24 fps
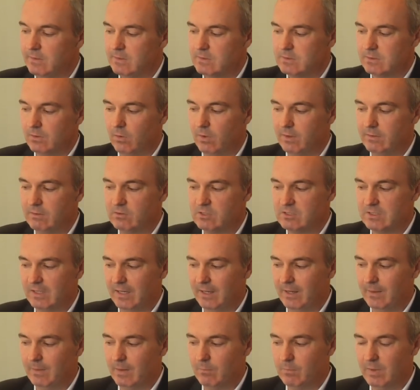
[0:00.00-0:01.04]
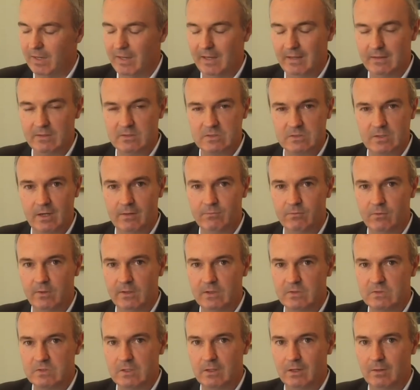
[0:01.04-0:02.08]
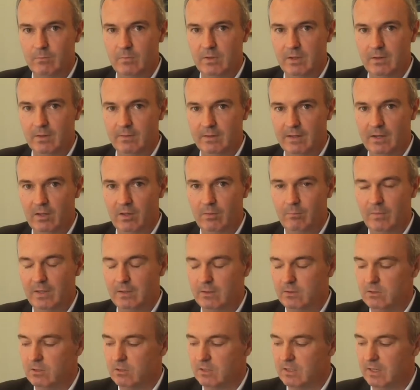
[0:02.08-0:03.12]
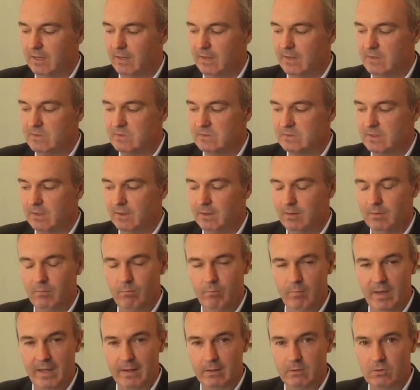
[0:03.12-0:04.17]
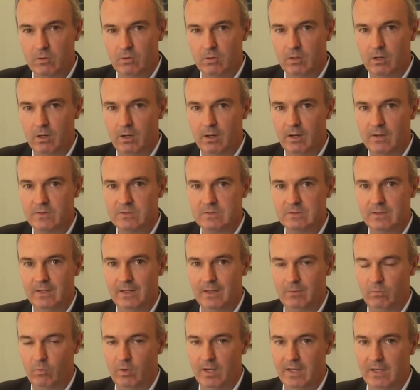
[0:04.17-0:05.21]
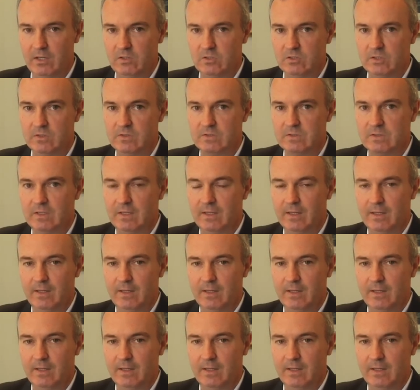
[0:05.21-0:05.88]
So understand the pain and suffering is going to be an element in your case, medical cost, and wages.